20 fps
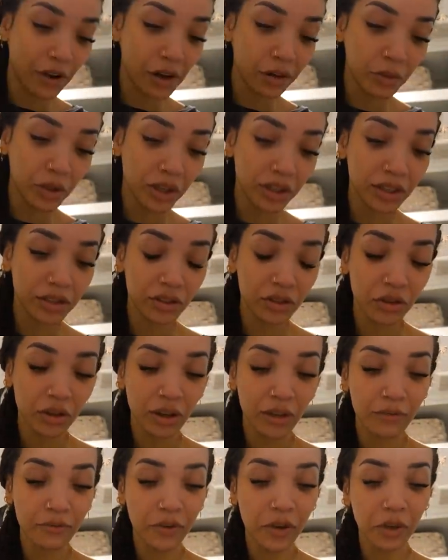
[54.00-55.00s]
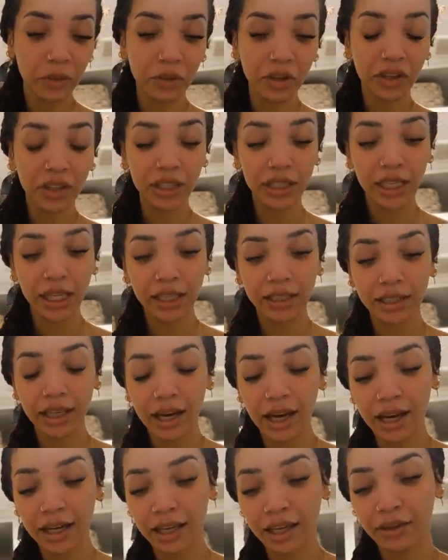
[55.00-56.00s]
Follow me on Instagram, follow me on
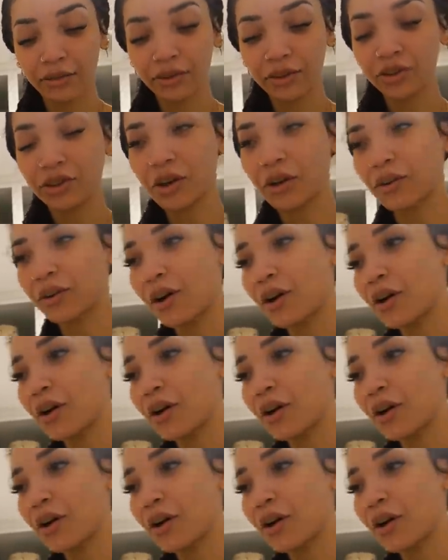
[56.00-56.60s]
TikTok if you don't